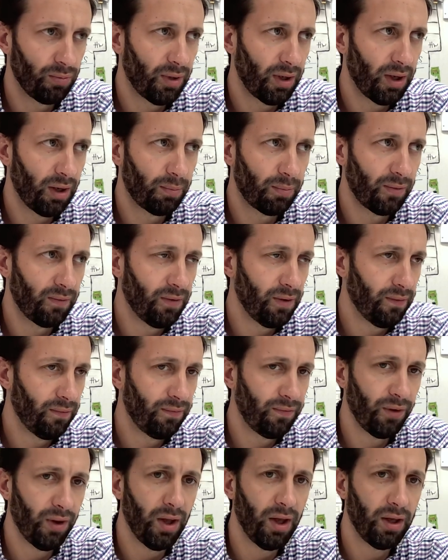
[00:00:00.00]
they help prevent
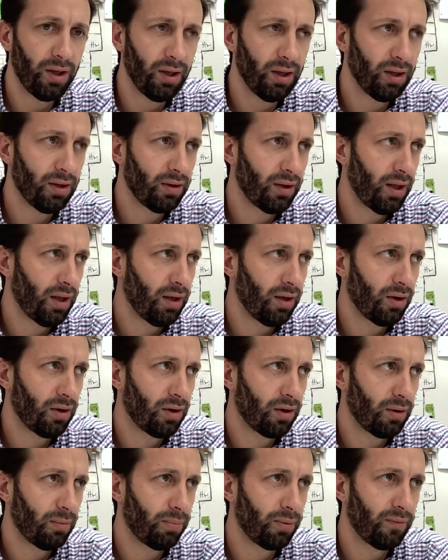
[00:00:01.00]
flooding. They
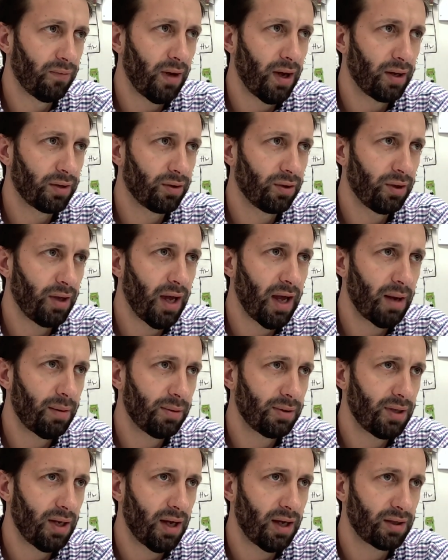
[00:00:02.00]
provide good
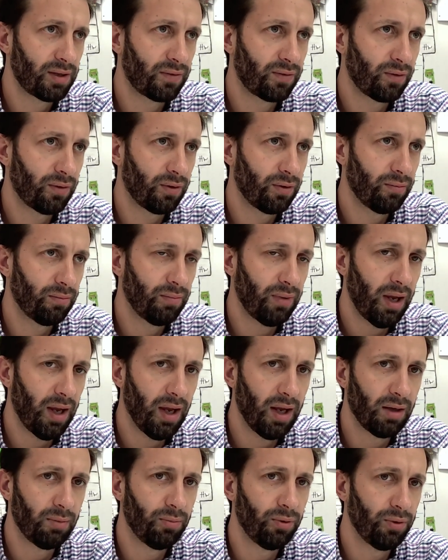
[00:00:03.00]
habitats for
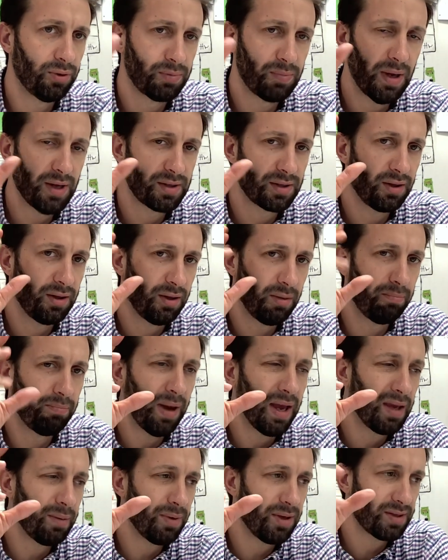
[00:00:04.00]
animals. Basically, the
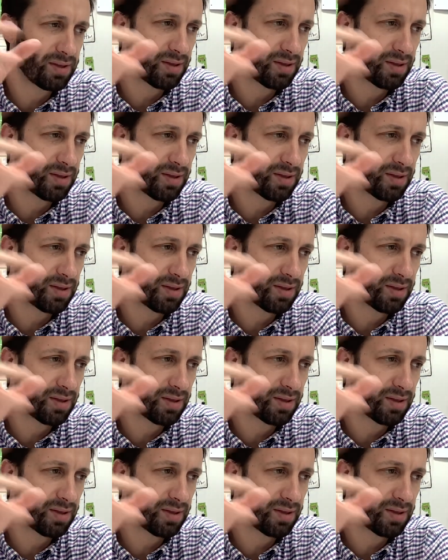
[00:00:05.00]
babies